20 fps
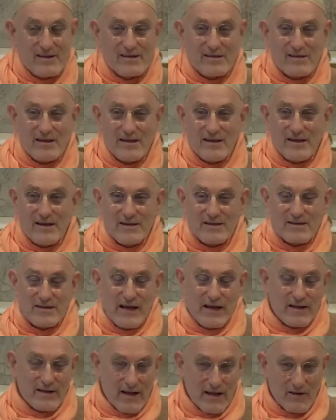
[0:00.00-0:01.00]
Like that.
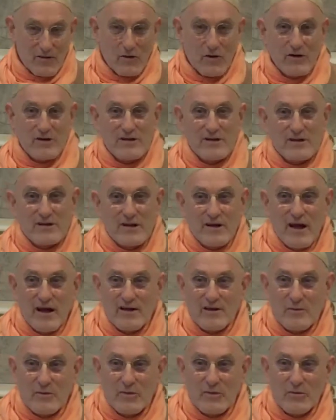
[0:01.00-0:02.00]
So he's
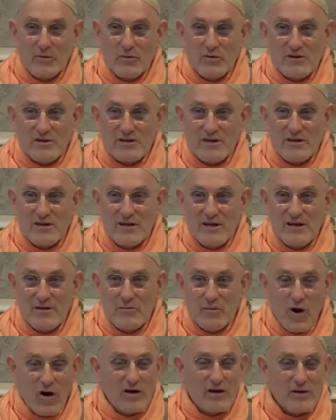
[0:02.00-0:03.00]
saying that Lord
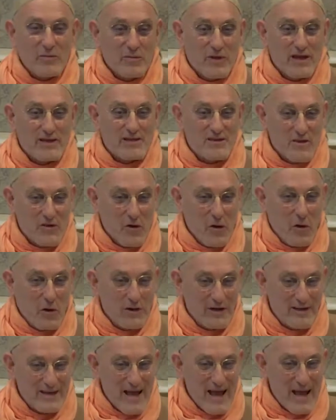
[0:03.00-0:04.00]
Nityananda Prabhu is in
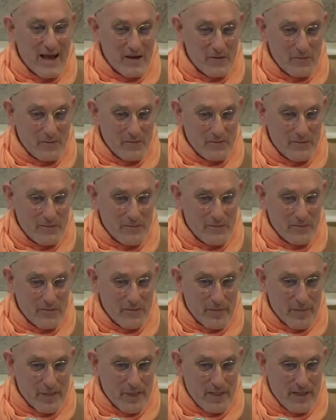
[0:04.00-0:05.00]
the marketplace of the
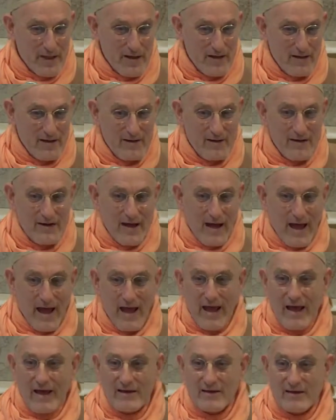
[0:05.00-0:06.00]
holy name.
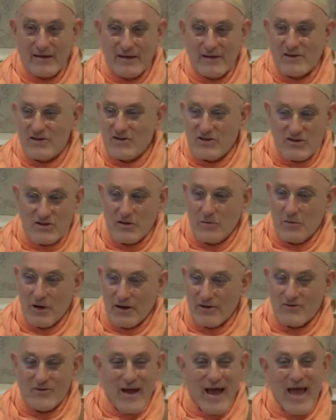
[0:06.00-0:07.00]

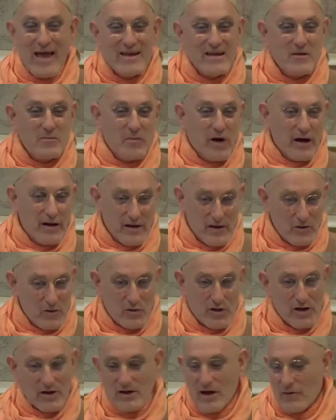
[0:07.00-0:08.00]
And he's
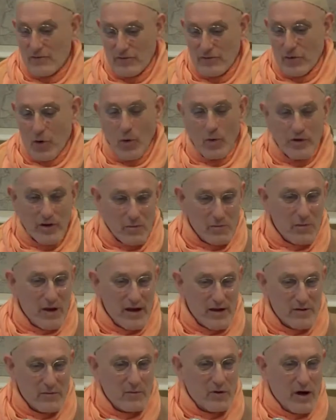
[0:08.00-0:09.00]
distributing to anybody
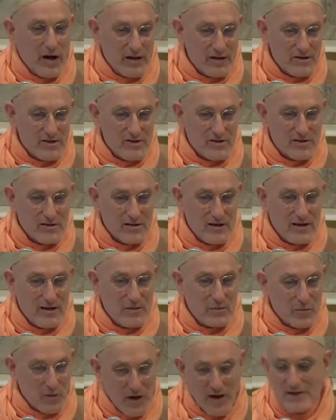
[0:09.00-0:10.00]
who can come forward and
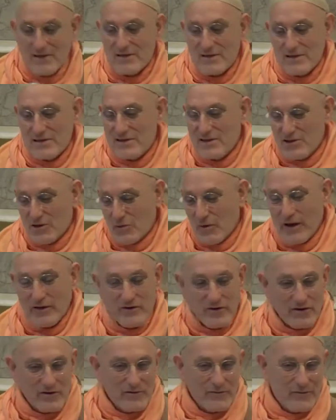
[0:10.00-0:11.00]
pay the price.
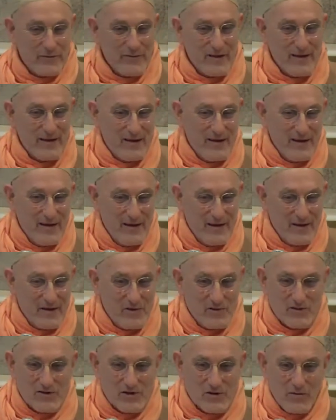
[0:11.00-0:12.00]
And the price is
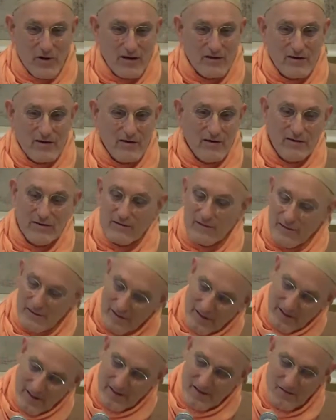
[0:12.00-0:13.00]
surrender.
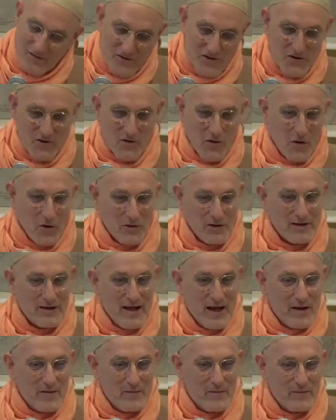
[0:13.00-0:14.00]
You surrender,
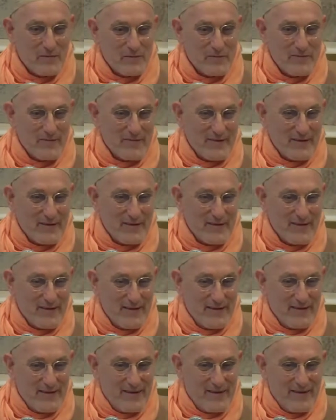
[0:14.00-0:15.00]
he gives you the holy
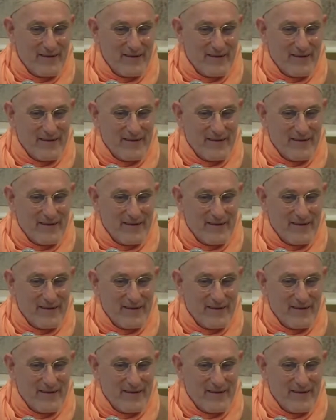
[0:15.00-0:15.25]
name.